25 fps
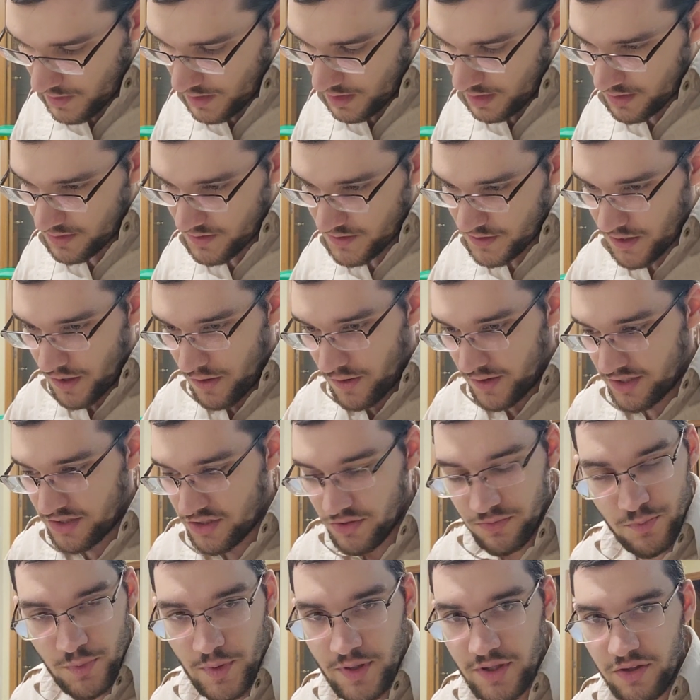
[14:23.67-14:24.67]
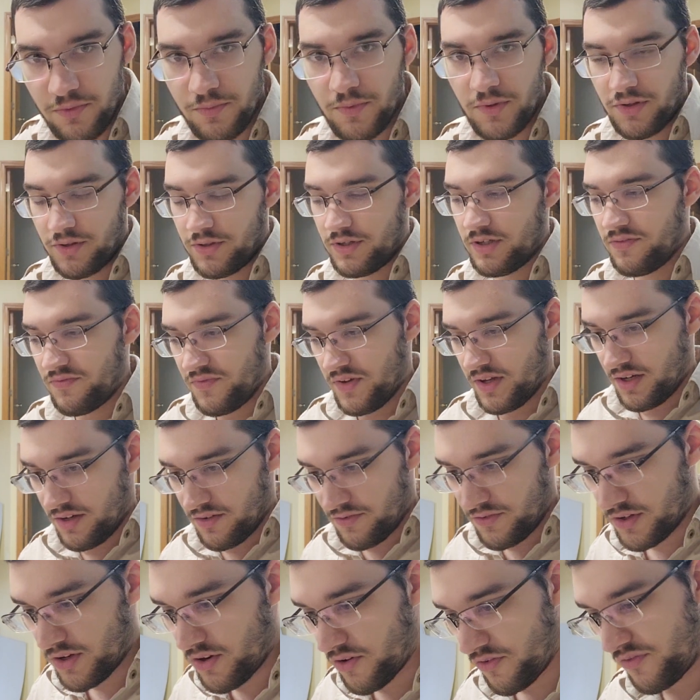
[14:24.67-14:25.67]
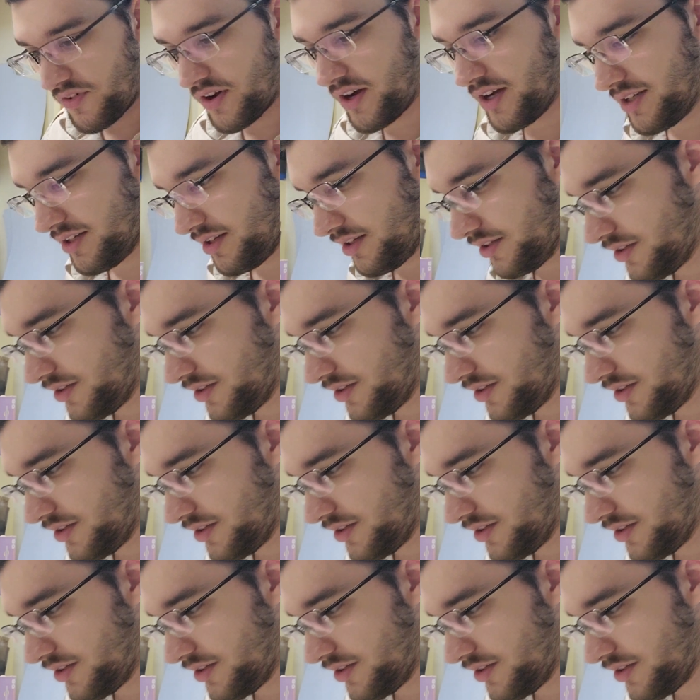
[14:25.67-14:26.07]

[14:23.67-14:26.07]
So it's a really, really good video. If you go find it,